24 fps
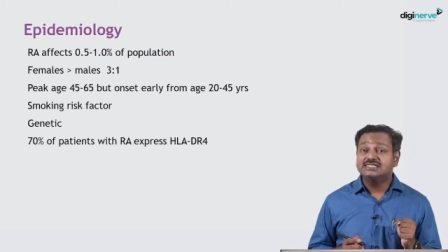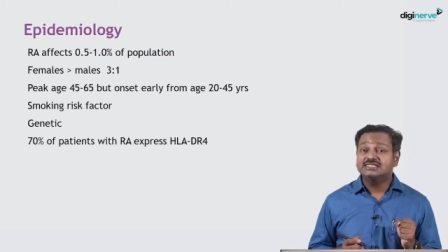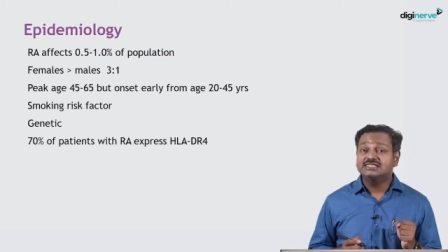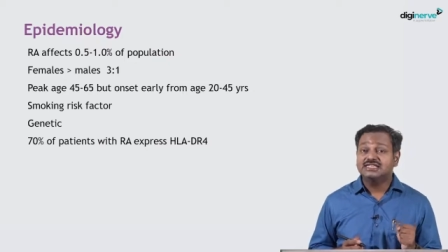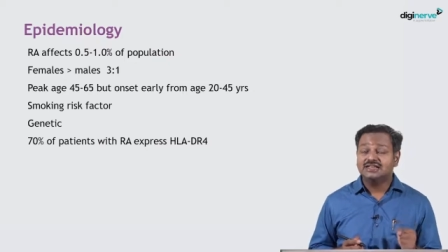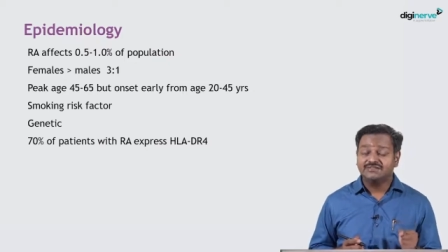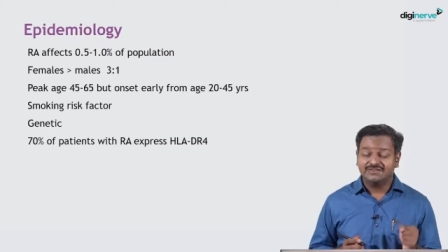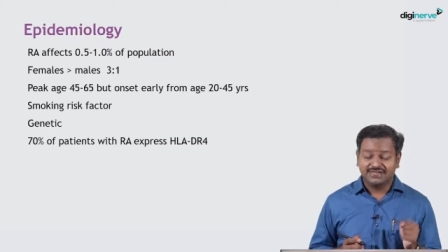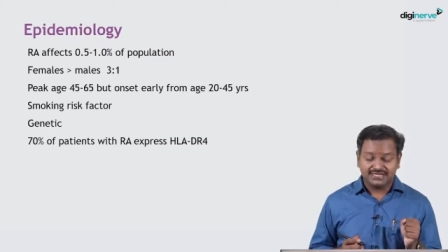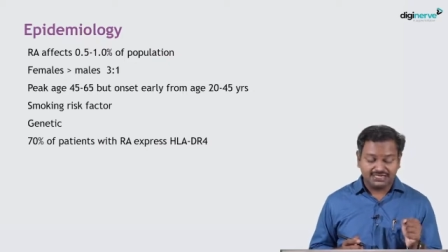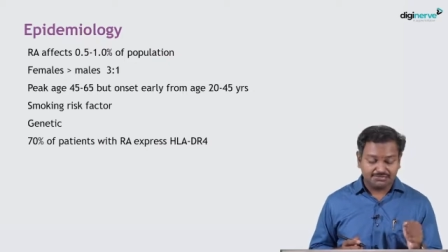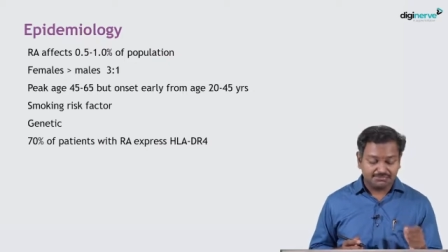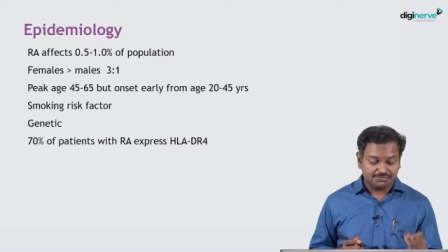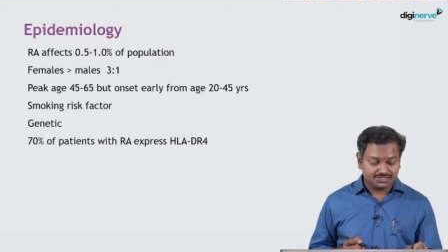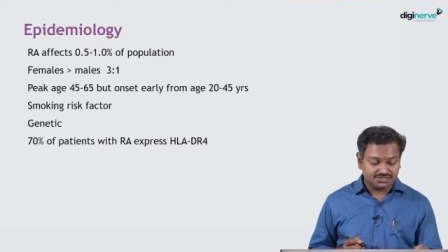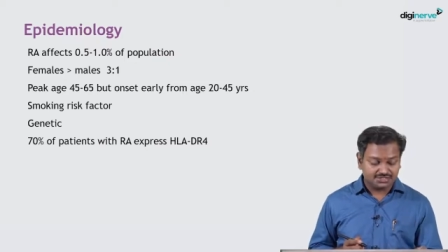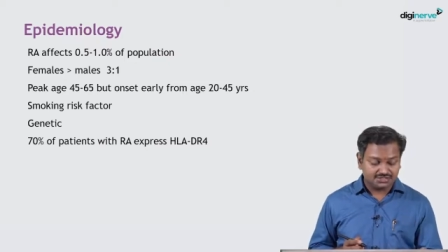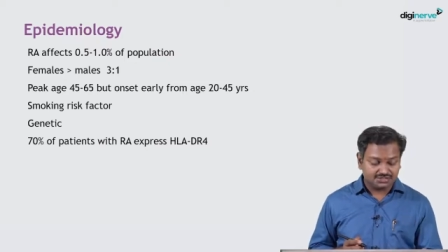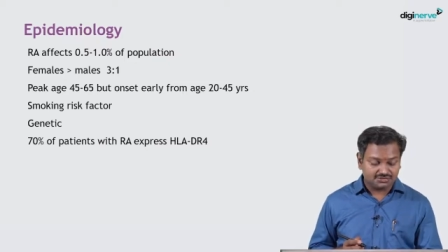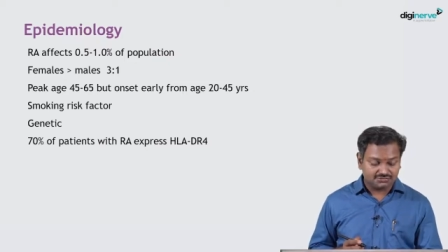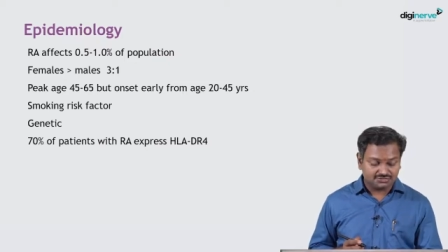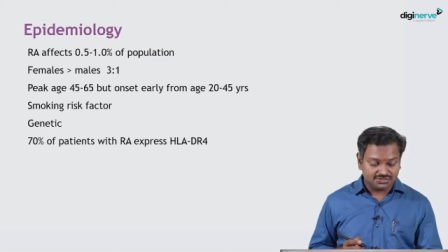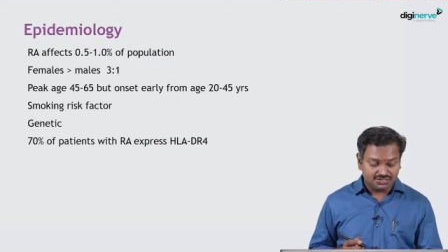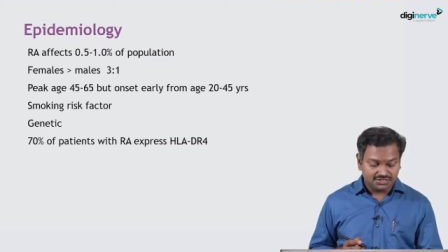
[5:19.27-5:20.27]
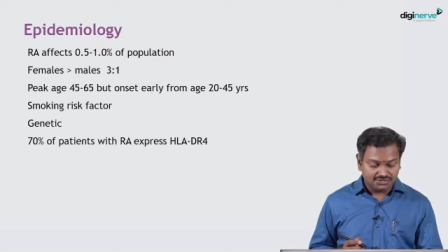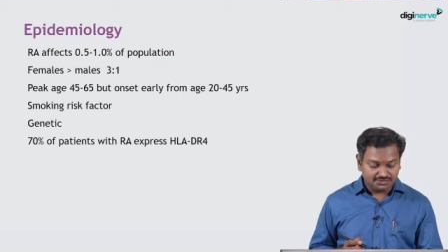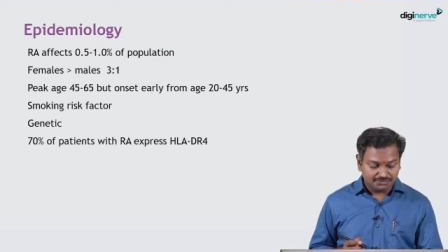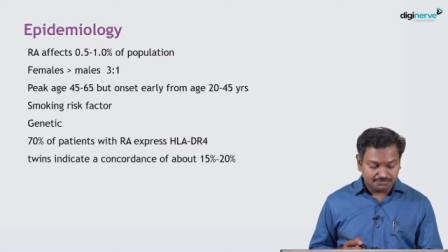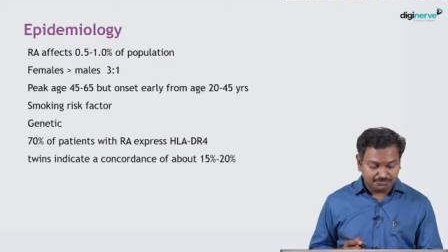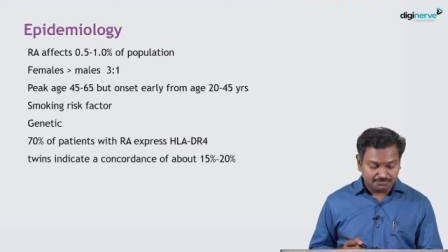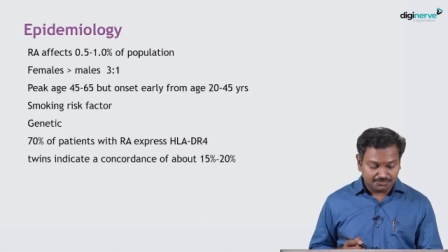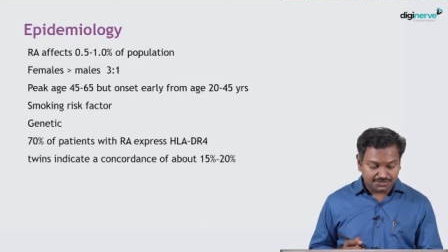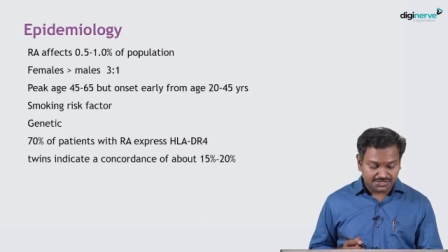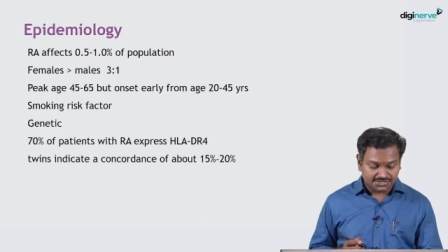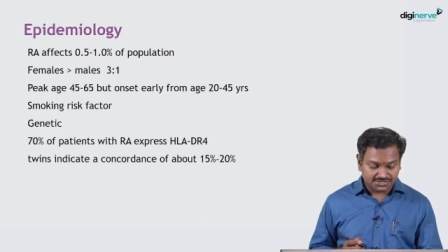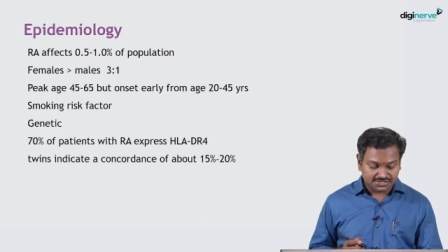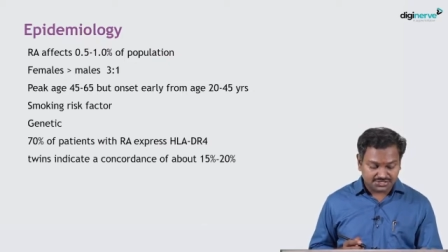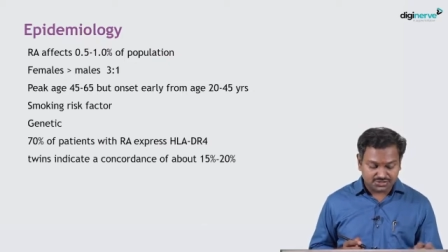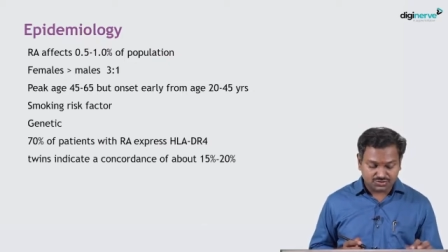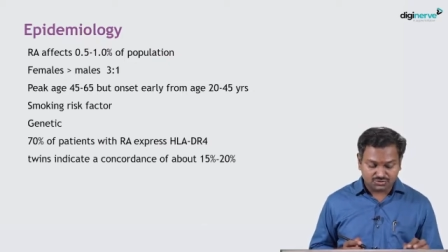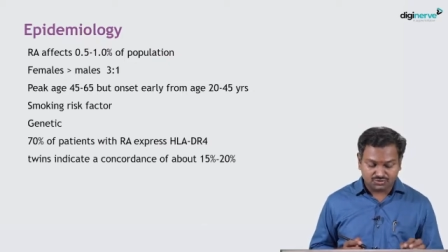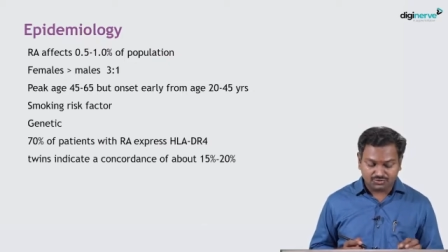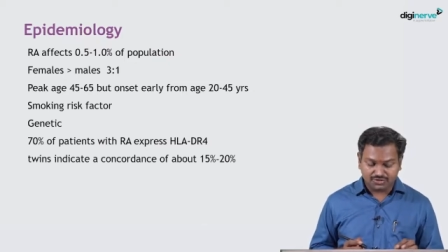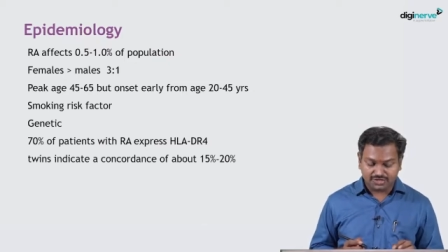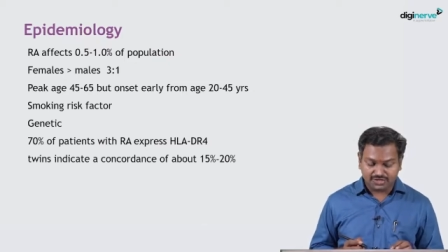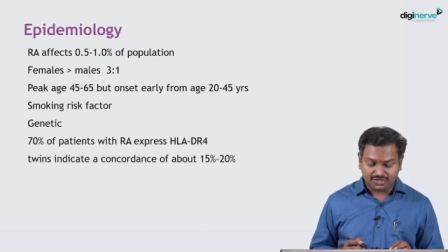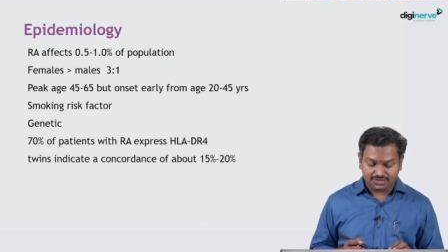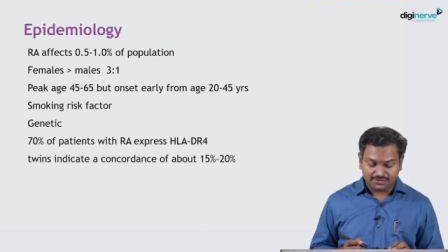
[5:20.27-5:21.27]
70% of the patients
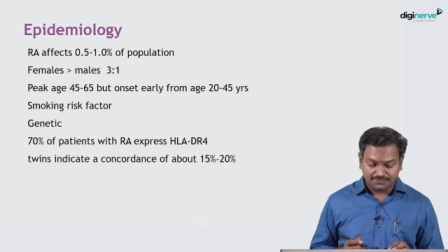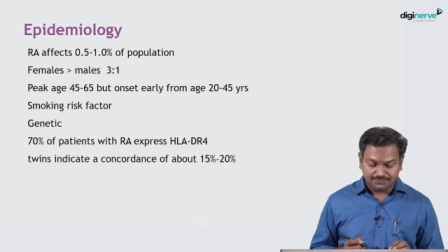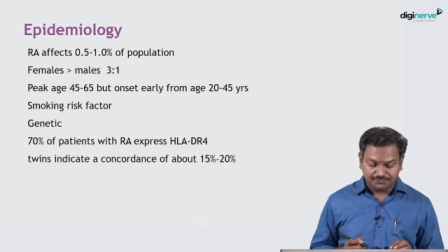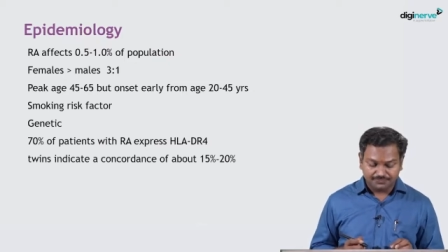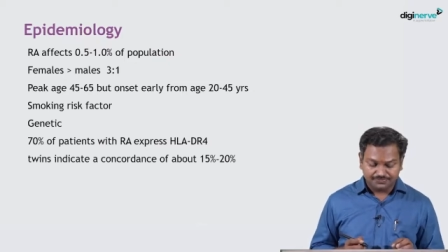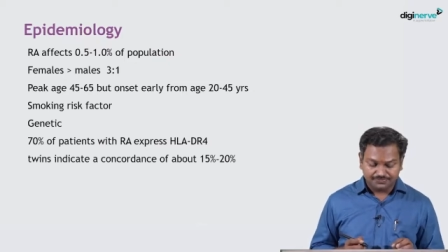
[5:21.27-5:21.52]
who are.